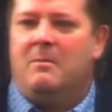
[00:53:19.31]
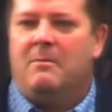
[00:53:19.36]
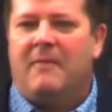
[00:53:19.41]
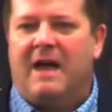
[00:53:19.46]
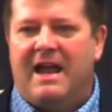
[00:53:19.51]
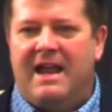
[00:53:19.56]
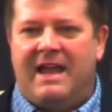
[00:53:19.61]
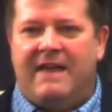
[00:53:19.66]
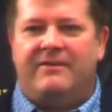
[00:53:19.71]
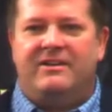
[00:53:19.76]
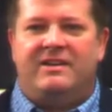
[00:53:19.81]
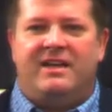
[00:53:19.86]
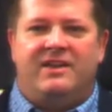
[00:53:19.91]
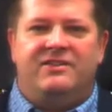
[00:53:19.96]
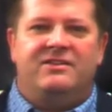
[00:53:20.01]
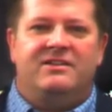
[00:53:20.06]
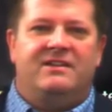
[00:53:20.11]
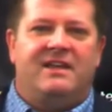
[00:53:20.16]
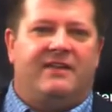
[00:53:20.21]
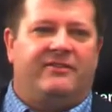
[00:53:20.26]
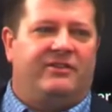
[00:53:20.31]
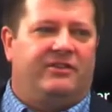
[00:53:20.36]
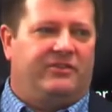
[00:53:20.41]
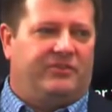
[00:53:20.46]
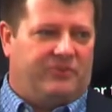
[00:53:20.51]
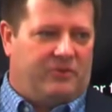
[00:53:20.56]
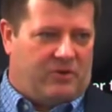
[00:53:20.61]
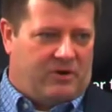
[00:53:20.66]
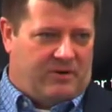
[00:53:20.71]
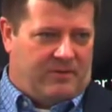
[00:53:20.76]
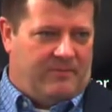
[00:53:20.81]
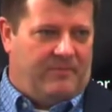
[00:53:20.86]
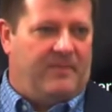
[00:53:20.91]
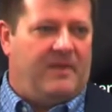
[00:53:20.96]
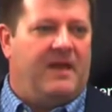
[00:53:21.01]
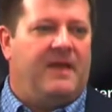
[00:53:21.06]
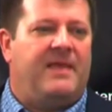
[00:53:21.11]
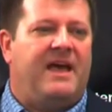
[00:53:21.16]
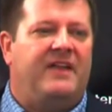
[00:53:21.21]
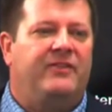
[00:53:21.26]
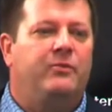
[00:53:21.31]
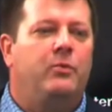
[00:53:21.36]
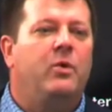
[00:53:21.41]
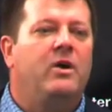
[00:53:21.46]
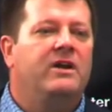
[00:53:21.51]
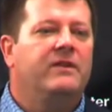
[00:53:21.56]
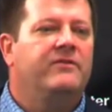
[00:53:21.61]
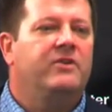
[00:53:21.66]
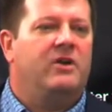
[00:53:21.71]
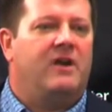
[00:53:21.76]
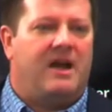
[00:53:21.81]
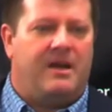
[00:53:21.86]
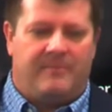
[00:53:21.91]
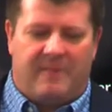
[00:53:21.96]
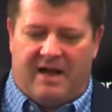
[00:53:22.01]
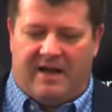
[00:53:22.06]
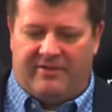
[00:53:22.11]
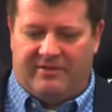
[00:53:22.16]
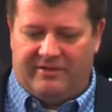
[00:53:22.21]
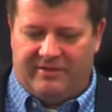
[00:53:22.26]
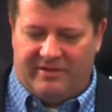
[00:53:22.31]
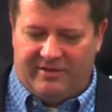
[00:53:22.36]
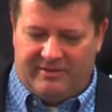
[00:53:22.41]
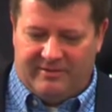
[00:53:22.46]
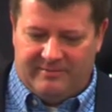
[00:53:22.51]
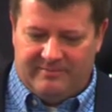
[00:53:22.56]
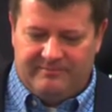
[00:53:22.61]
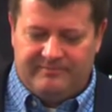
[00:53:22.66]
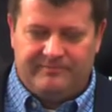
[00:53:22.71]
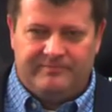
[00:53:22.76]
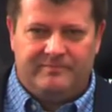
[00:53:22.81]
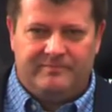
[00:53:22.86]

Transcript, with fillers: might have attention deficit disorder, and that's one of your hypotheses.